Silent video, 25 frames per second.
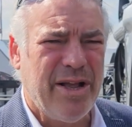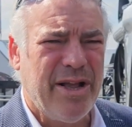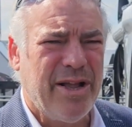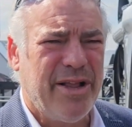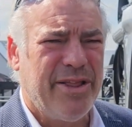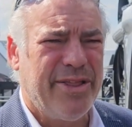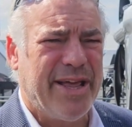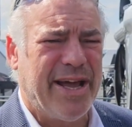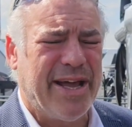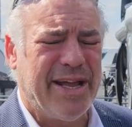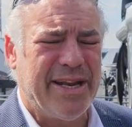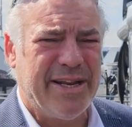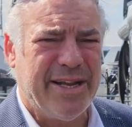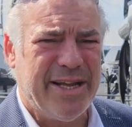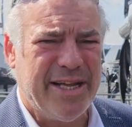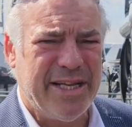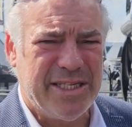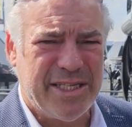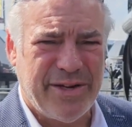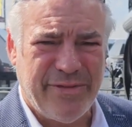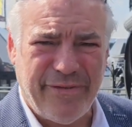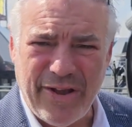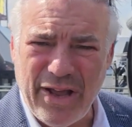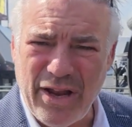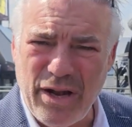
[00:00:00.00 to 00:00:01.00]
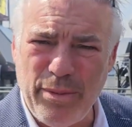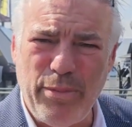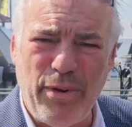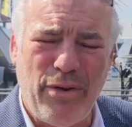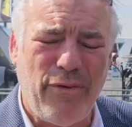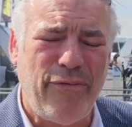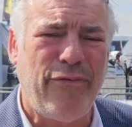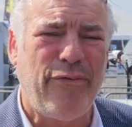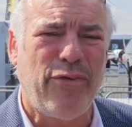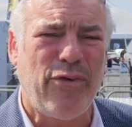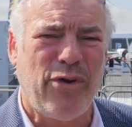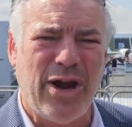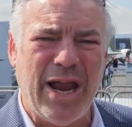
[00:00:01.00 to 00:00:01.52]
that is available
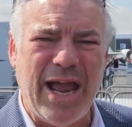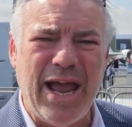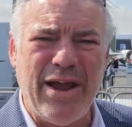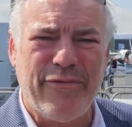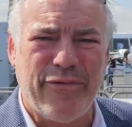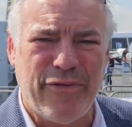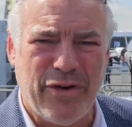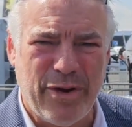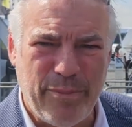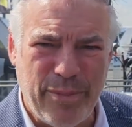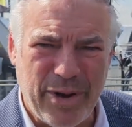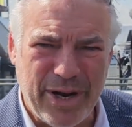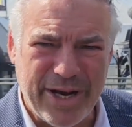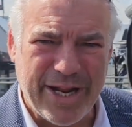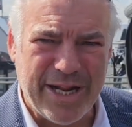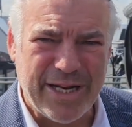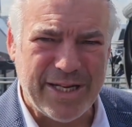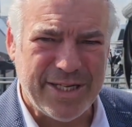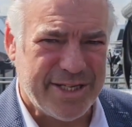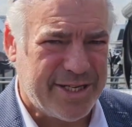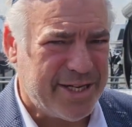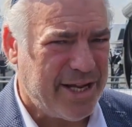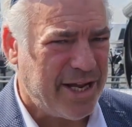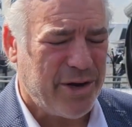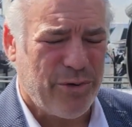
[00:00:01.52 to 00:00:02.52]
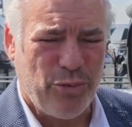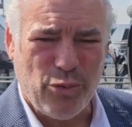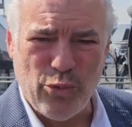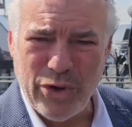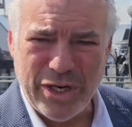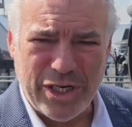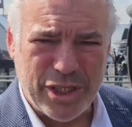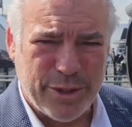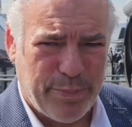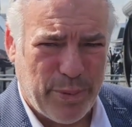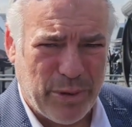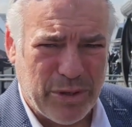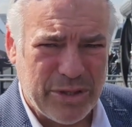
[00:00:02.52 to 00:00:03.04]
for everybody. It's not a
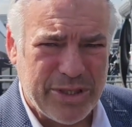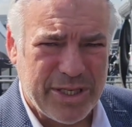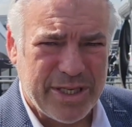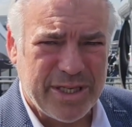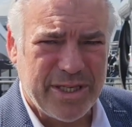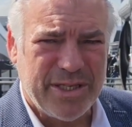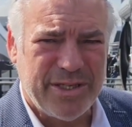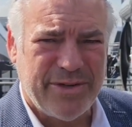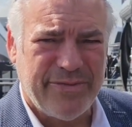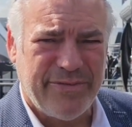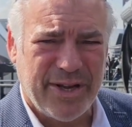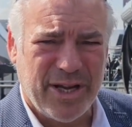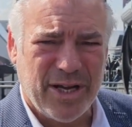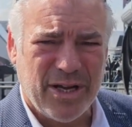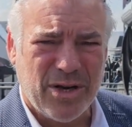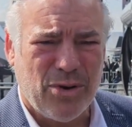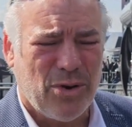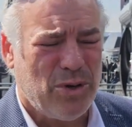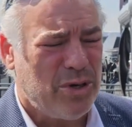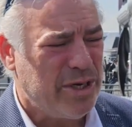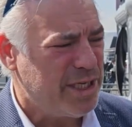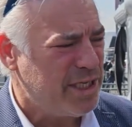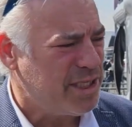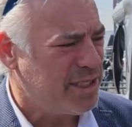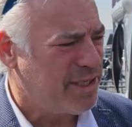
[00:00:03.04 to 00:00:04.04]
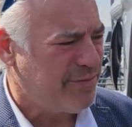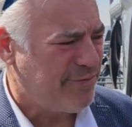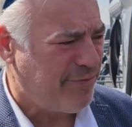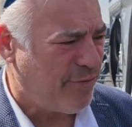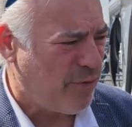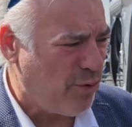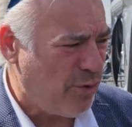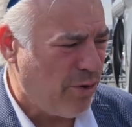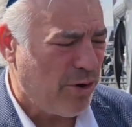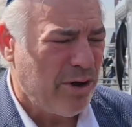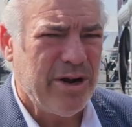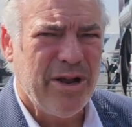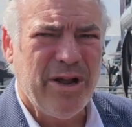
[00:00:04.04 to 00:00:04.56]
rich person's vehicle, it's
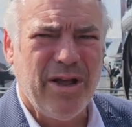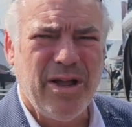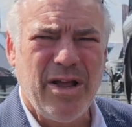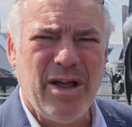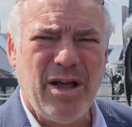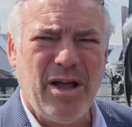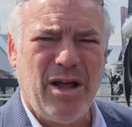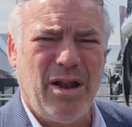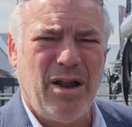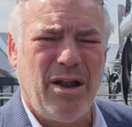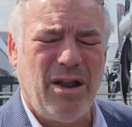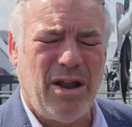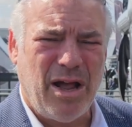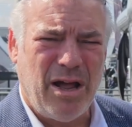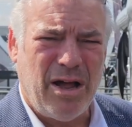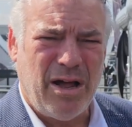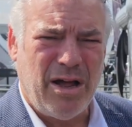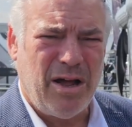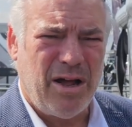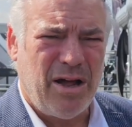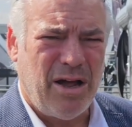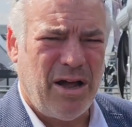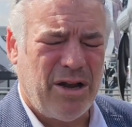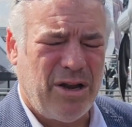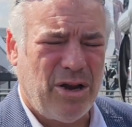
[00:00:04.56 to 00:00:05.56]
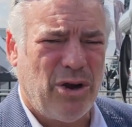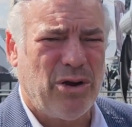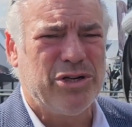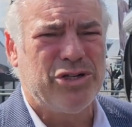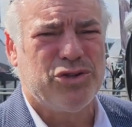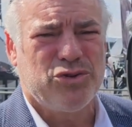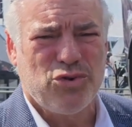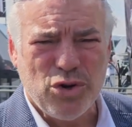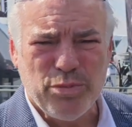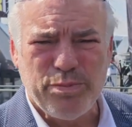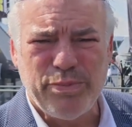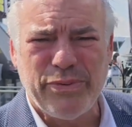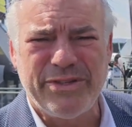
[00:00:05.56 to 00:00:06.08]
for a large
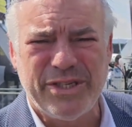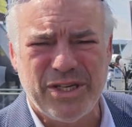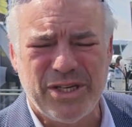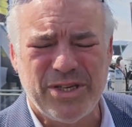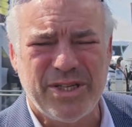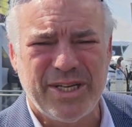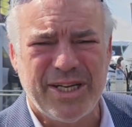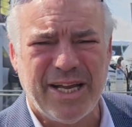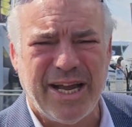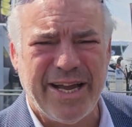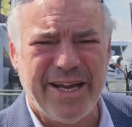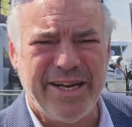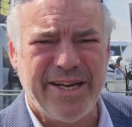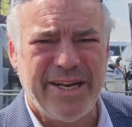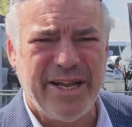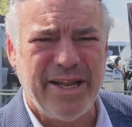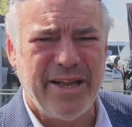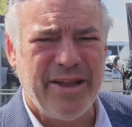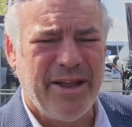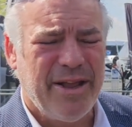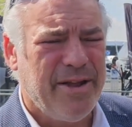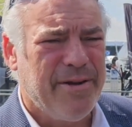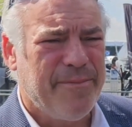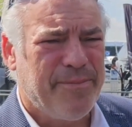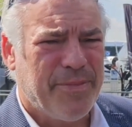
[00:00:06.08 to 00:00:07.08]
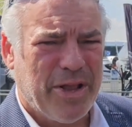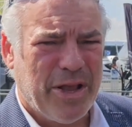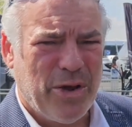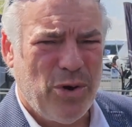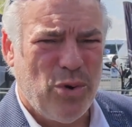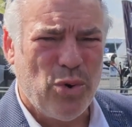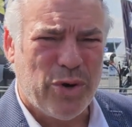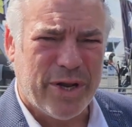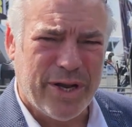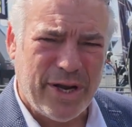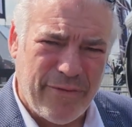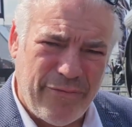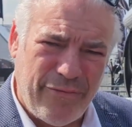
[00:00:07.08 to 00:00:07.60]
group of society who
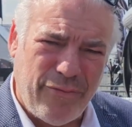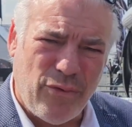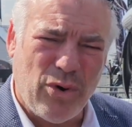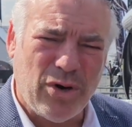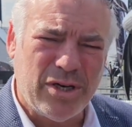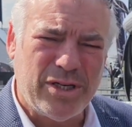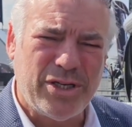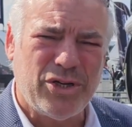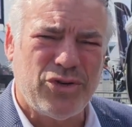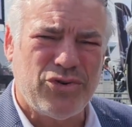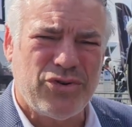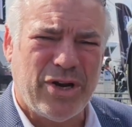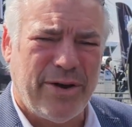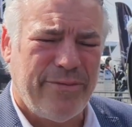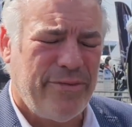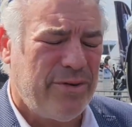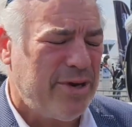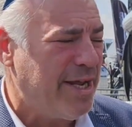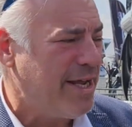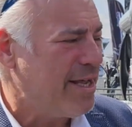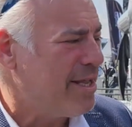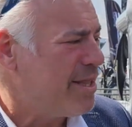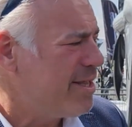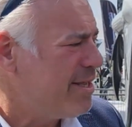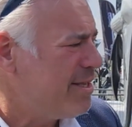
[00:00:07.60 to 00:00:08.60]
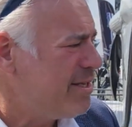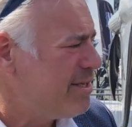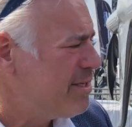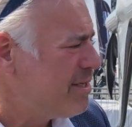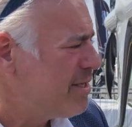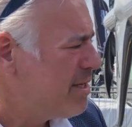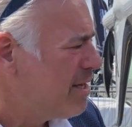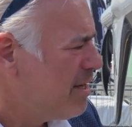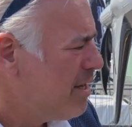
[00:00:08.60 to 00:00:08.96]
can afford to travel like this.